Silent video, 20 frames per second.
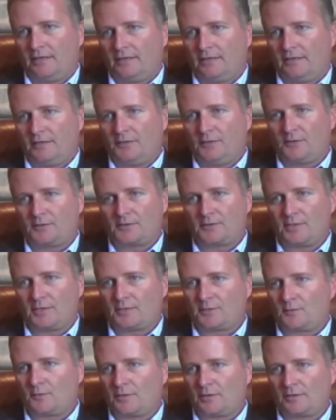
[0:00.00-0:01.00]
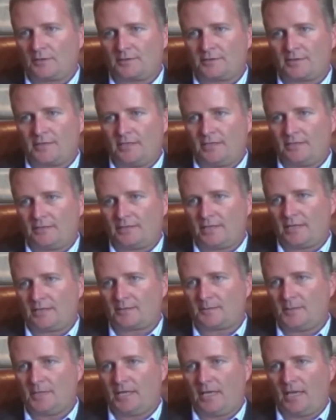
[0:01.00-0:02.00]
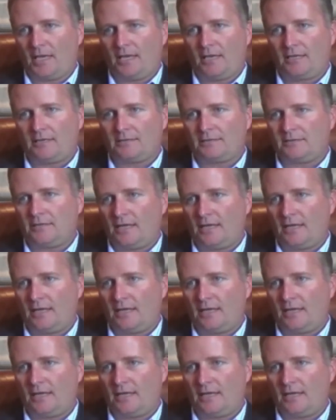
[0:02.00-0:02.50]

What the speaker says: that use these words that it takes me 8,